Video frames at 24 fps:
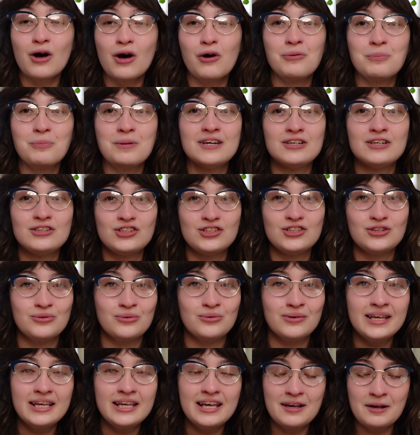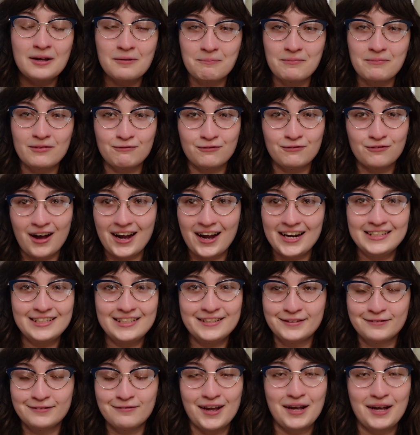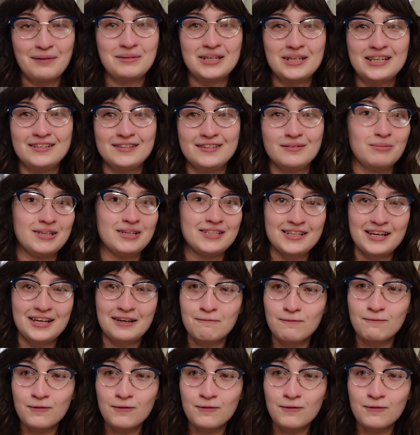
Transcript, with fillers: hoping to find his family's missing